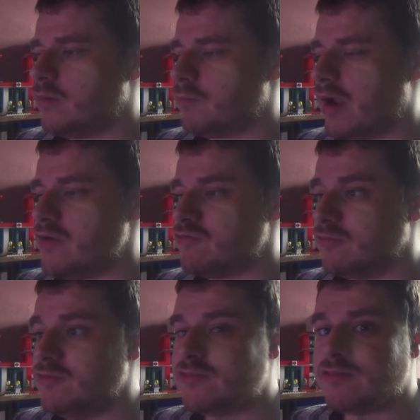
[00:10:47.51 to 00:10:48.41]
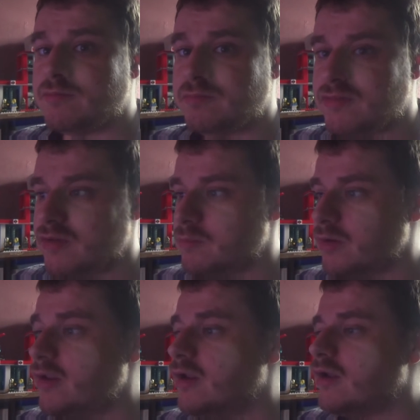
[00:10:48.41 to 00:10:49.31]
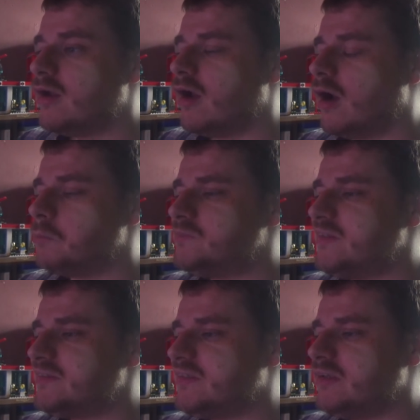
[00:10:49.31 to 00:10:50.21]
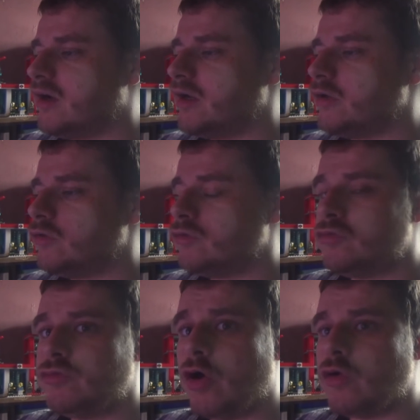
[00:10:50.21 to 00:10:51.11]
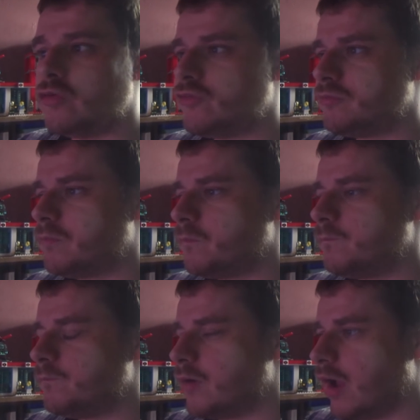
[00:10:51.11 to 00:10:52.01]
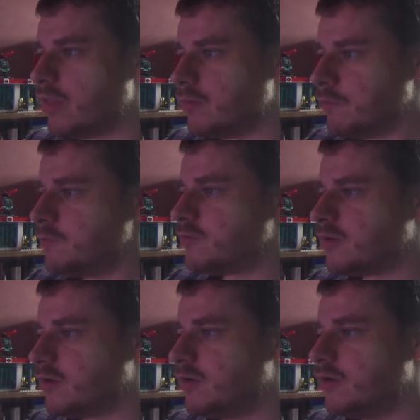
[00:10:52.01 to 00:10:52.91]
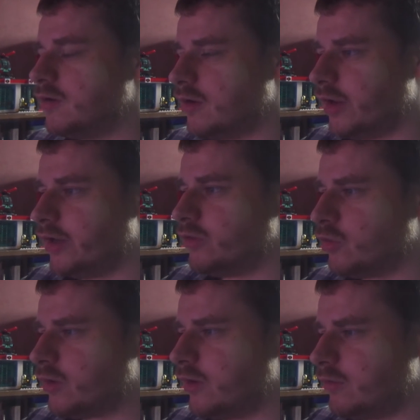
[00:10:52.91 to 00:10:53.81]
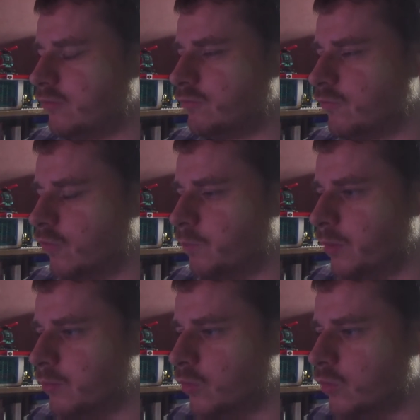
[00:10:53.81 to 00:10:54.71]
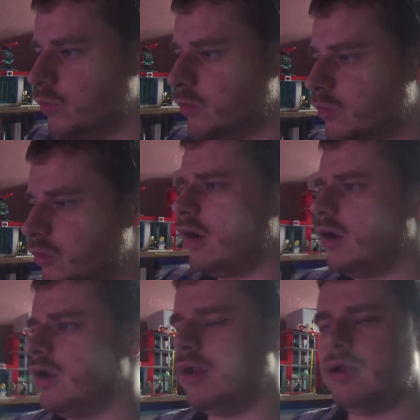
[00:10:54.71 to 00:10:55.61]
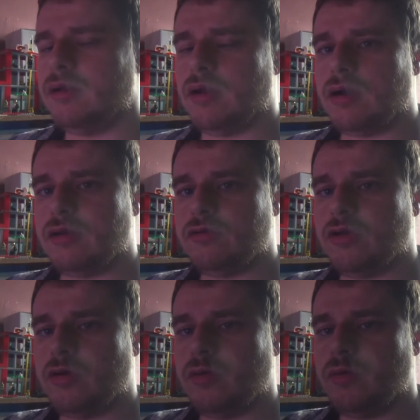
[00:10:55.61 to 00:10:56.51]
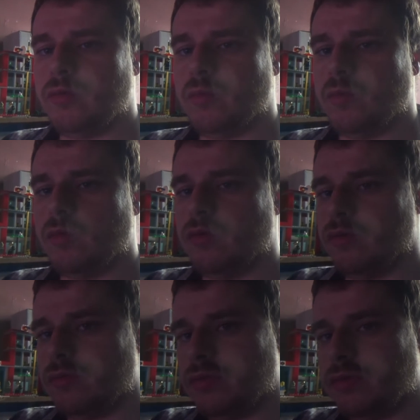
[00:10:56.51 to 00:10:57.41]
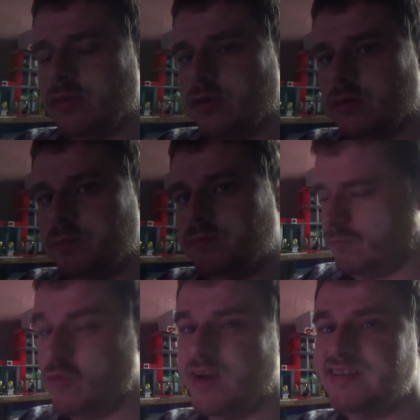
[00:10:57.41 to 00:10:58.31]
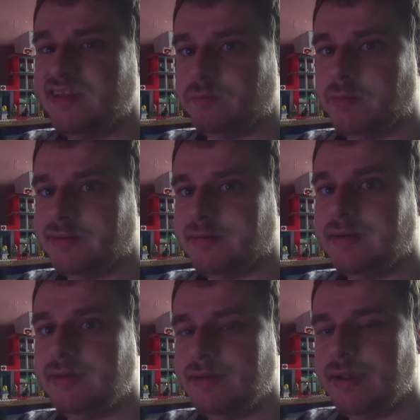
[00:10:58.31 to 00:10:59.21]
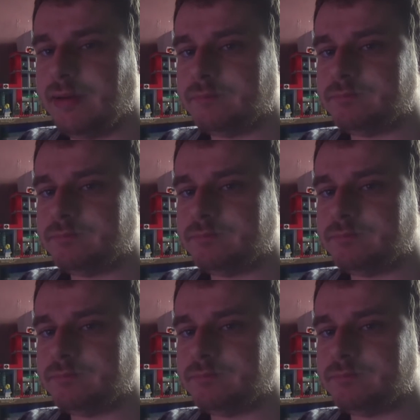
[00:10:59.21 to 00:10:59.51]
Patrons, dear me, um, sixty-nine dollars at the moment. He's looking for a bit more, and I'm going to show you what the what it says basically. Yeah.